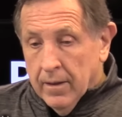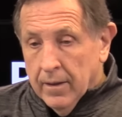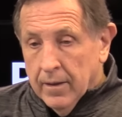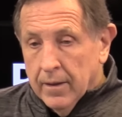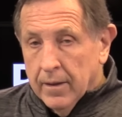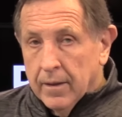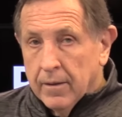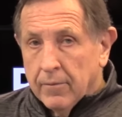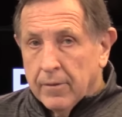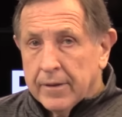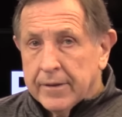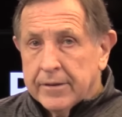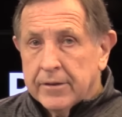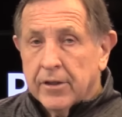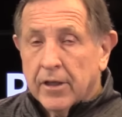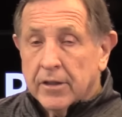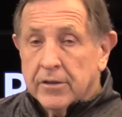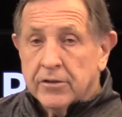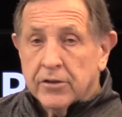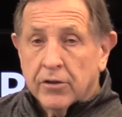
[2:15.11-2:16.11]
Like, well, it
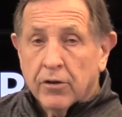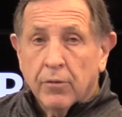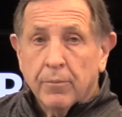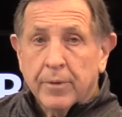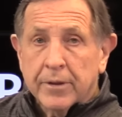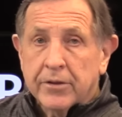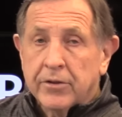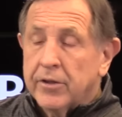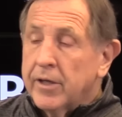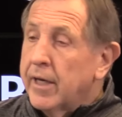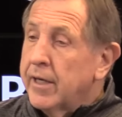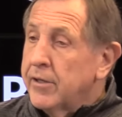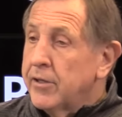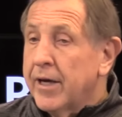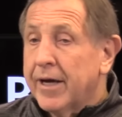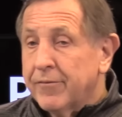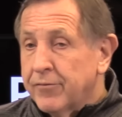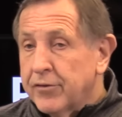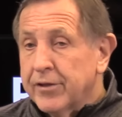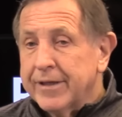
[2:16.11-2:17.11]
does, you know. But yeah, you
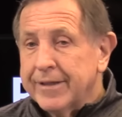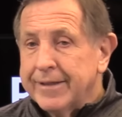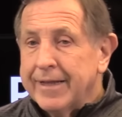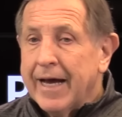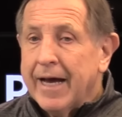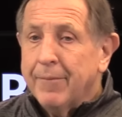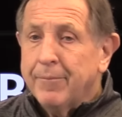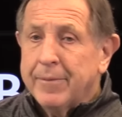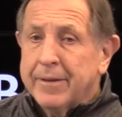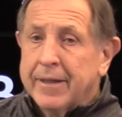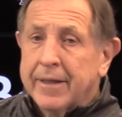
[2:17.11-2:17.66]
have to adapt,